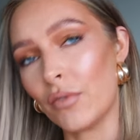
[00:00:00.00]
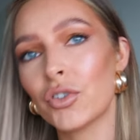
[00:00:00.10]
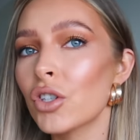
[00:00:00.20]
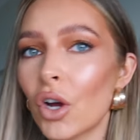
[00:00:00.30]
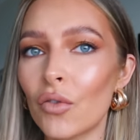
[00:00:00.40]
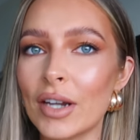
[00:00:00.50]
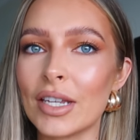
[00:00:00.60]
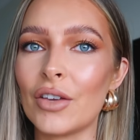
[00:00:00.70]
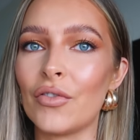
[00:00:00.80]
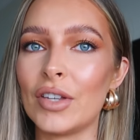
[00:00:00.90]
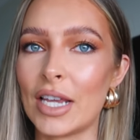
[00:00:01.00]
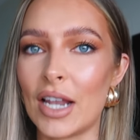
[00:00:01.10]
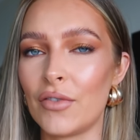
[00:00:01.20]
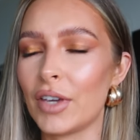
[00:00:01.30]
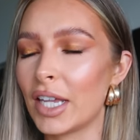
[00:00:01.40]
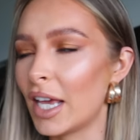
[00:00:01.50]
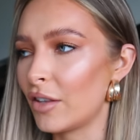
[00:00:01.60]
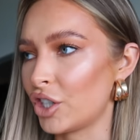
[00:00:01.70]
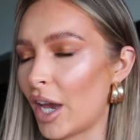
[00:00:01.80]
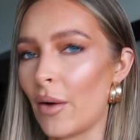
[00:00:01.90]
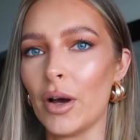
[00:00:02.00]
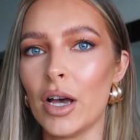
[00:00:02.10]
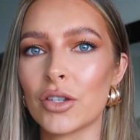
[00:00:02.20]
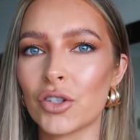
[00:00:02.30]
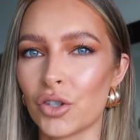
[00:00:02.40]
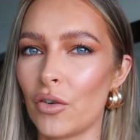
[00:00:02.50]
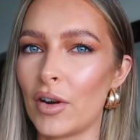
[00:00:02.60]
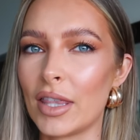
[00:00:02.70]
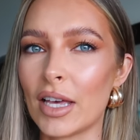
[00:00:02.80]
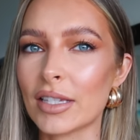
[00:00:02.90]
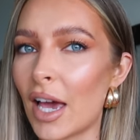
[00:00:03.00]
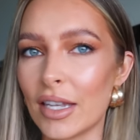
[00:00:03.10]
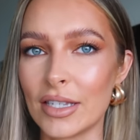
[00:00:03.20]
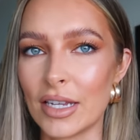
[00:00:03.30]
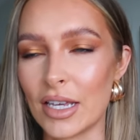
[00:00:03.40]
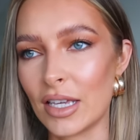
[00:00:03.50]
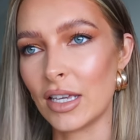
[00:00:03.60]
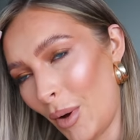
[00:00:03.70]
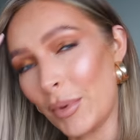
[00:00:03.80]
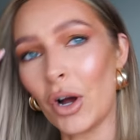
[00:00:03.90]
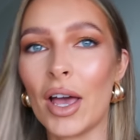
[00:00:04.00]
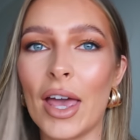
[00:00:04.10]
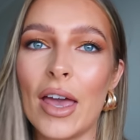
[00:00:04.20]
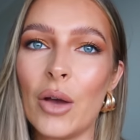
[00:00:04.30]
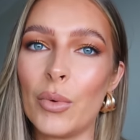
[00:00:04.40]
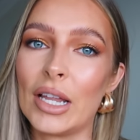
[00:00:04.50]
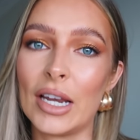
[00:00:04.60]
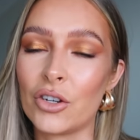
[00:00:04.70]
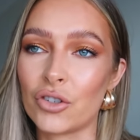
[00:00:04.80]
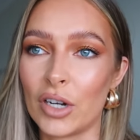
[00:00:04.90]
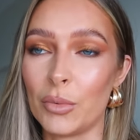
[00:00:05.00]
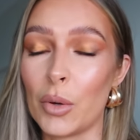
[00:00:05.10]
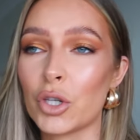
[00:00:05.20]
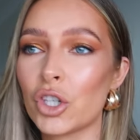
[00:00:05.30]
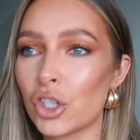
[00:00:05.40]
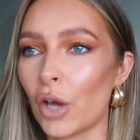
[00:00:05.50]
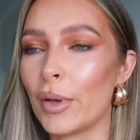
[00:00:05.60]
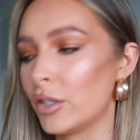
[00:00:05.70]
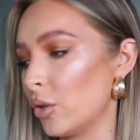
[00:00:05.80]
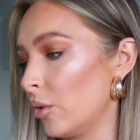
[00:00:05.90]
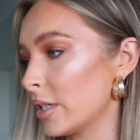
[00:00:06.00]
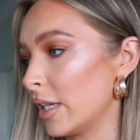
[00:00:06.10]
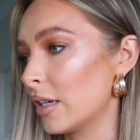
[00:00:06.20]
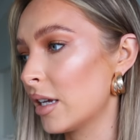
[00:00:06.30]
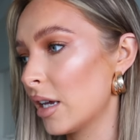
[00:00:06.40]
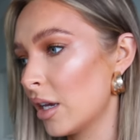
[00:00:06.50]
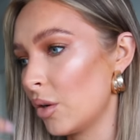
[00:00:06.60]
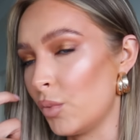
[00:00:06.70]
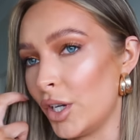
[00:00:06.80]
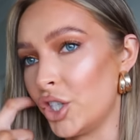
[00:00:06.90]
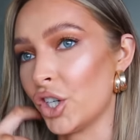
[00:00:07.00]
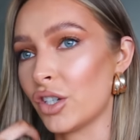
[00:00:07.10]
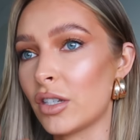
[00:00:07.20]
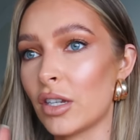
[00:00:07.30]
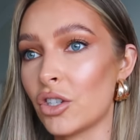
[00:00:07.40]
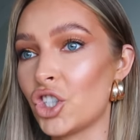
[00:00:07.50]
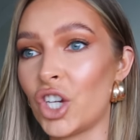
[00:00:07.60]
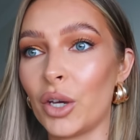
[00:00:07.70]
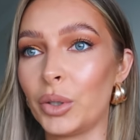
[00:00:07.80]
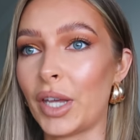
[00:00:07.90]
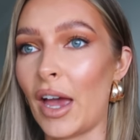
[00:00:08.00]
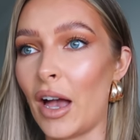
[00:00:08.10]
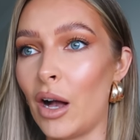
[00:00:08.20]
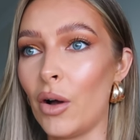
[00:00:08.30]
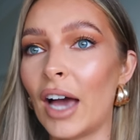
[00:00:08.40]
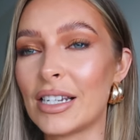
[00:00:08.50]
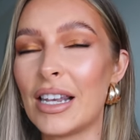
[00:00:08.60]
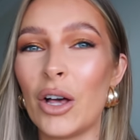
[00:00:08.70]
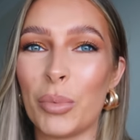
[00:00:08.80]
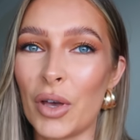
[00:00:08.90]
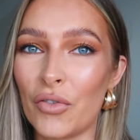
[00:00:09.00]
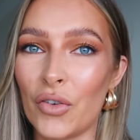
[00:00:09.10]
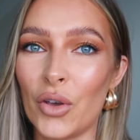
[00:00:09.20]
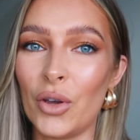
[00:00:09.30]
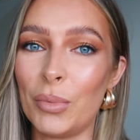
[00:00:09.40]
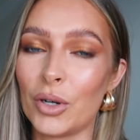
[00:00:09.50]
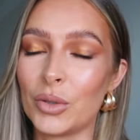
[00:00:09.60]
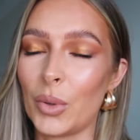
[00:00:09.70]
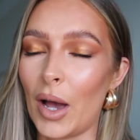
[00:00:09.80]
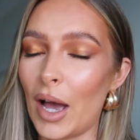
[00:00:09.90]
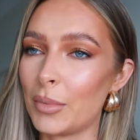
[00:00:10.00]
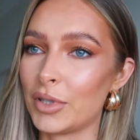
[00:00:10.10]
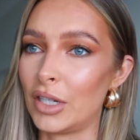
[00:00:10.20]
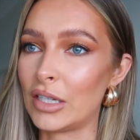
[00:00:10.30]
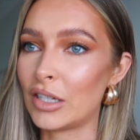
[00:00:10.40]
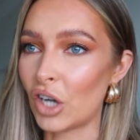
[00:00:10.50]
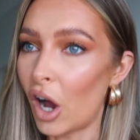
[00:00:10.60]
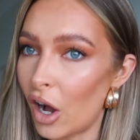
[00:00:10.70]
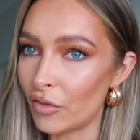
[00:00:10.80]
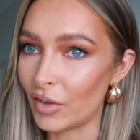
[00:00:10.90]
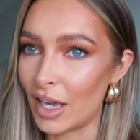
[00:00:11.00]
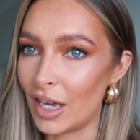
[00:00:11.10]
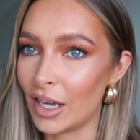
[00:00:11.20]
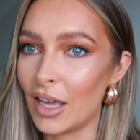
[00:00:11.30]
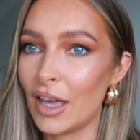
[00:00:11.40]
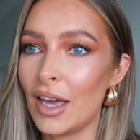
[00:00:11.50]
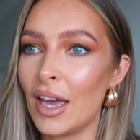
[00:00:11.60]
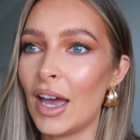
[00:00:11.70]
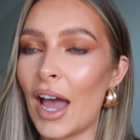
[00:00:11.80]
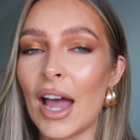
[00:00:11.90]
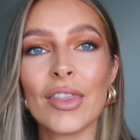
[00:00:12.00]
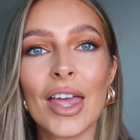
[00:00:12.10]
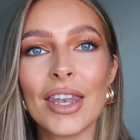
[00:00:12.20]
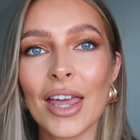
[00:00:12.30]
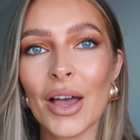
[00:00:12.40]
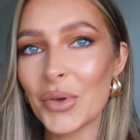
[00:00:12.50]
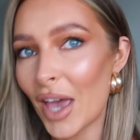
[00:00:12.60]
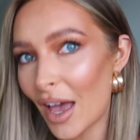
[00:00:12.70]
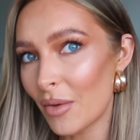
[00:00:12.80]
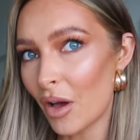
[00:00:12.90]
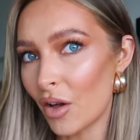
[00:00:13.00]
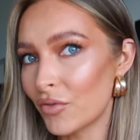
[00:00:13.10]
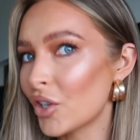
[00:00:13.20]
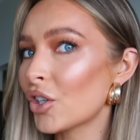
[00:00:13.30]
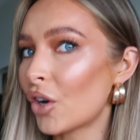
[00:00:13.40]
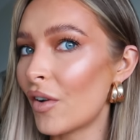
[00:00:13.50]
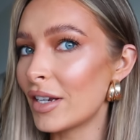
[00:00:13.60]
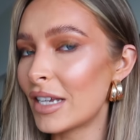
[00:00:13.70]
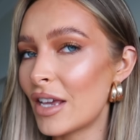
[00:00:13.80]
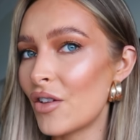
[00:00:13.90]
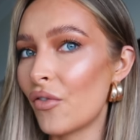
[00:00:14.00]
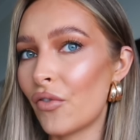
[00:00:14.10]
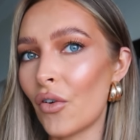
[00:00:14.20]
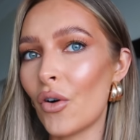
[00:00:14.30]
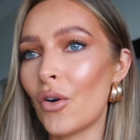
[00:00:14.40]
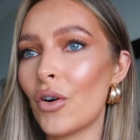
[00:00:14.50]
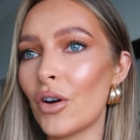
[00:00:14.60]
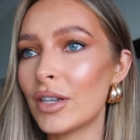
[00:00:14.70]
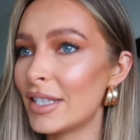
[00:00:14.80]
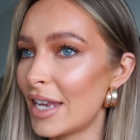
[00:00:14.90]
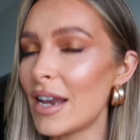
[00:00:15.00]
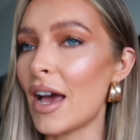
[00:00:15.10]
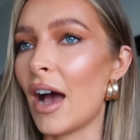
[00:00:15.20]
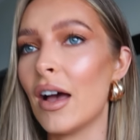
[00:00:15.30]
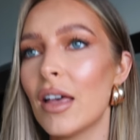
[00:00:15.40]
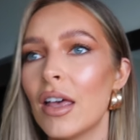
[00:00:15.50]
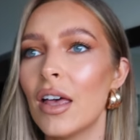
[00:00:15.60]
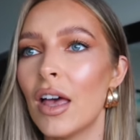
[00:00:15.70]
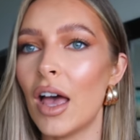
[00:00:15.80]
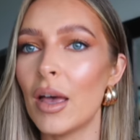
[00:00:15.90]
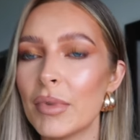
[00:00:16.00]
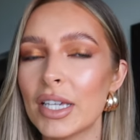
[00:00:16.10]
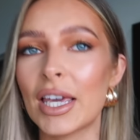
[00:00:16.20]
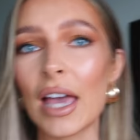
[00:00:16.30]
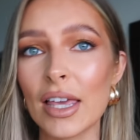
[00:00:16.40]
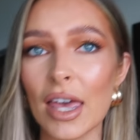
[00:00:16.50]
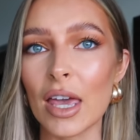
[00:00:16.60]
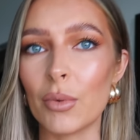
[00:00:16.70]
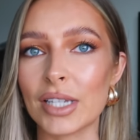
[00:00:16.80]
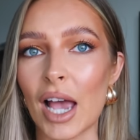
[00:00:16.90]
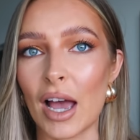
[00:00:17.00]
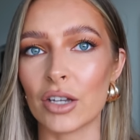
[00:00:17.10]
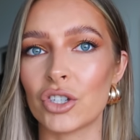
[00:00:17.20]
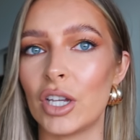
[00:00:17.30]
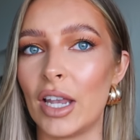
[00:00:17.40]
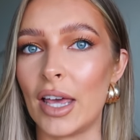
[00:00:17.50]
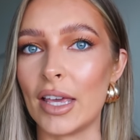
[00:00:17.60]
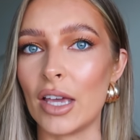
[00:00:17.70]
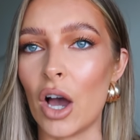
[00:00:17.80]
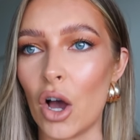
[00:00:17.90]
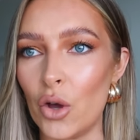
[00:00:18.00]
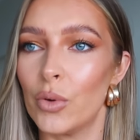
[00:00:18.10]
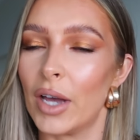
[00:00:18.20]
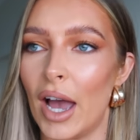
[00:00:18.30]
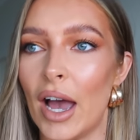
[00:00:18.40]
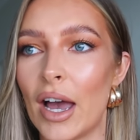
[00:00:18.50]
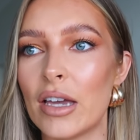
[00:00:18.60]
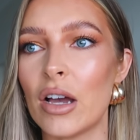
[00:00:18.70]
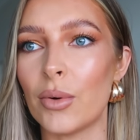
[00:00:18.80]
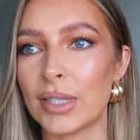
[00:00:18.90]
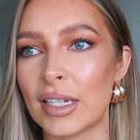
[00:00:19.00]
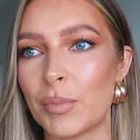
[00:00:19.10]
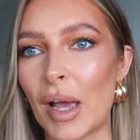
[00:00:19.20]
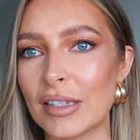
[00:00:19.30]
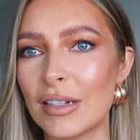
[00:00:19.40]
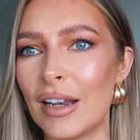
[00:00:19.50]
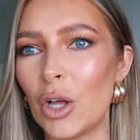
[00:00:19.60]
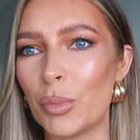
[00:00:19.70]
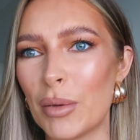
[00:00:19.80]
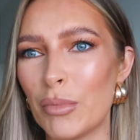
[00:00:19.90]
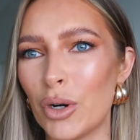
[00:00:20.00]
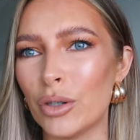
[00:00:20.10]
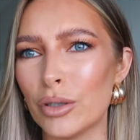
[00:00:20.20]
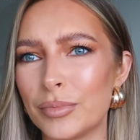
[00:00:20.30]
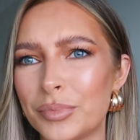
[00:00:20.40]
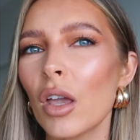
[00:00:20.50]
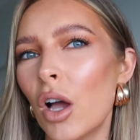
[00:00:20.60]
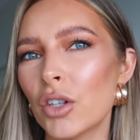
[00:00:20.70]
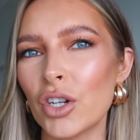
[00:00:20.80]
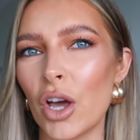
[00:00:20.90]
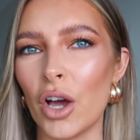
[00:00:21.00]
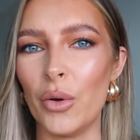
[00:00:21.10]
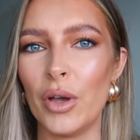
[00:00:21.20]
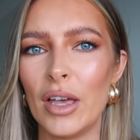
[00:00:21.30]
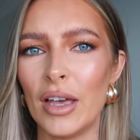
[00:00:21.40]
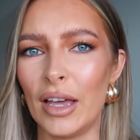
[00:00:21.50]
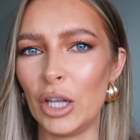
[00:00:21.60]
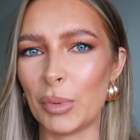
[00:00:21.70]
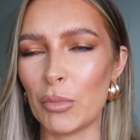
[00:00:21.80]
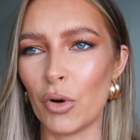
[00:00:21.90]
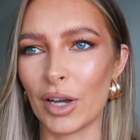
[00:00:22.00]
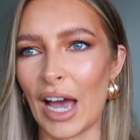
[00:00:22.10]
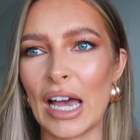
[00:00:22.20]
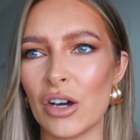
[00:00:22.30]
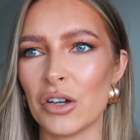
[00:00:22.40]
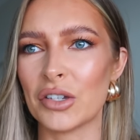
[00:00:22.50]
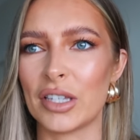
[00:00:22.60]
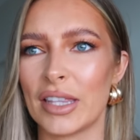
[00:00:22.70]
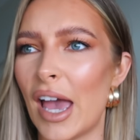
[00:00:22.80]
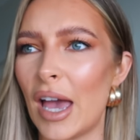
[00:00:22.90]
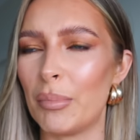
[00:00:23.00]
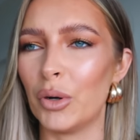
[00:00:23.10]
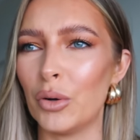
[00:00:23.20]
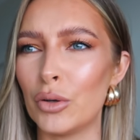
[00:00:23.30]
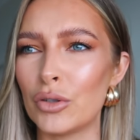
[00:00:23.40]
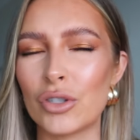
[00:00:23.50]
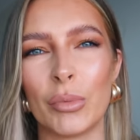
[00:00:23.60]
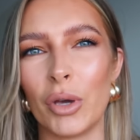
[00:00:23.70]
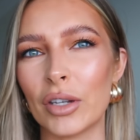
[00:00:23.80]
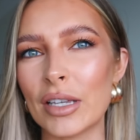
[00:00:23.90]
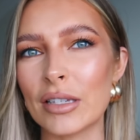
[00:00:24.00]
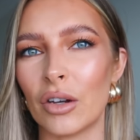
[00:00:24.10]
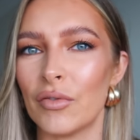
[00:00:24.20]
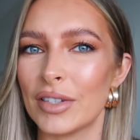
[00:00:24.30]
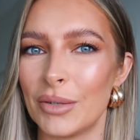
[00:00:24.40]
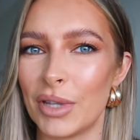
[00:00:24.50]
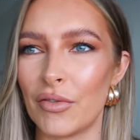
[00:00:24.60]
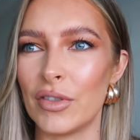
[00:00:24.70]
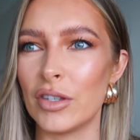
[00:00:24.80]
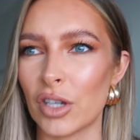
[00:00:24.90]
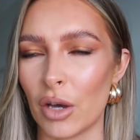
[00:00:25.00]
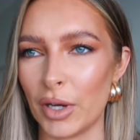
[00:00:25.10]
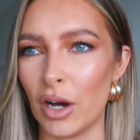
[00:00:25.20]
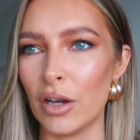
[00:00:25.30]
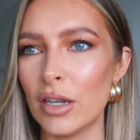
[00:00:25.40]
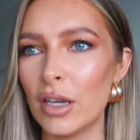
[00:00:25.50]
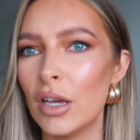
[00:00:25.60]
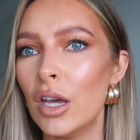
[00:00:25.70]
Just got ready for dinner. If you can hear the shower, sorry, that's Andy. But when we got here, we were so exhausted. We just chilled out, had a little bit of food because we were absolutely starving. And then now, yeah, I've just got ready for dinner. Getting here was actually okay. I was expecting a little bit more, I don't know, a little bit more chaos at the airport, to be honest, obviously with everything that's going on.